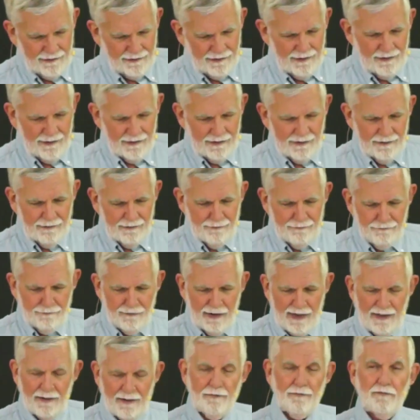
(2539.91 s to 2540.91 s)

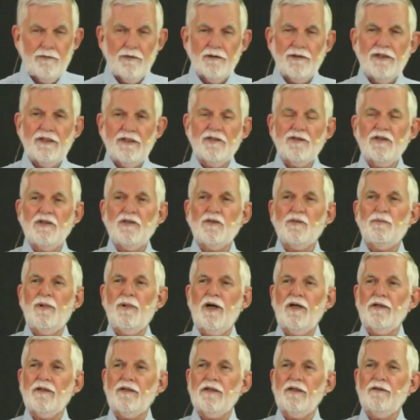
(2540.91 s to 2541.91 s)
Faithfulness is part of
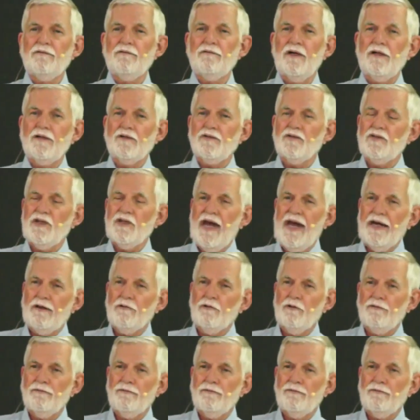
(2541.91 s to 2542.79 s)
our sacrificial